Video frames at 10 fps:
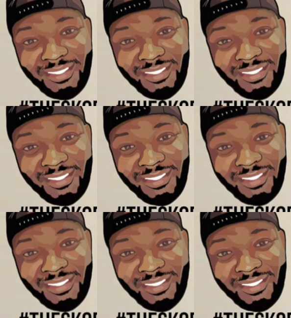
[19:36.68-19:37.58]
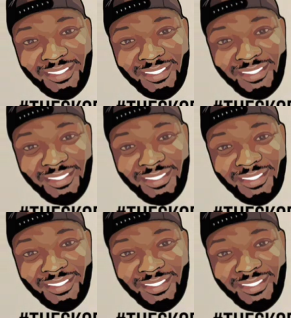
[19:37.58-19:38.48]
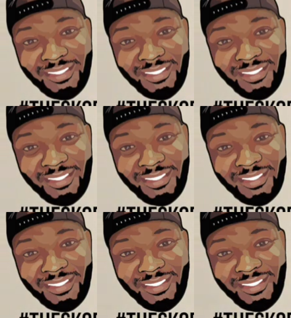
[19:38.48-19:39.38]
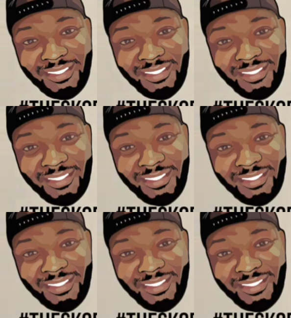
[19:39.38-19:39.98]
The person shown says nothing.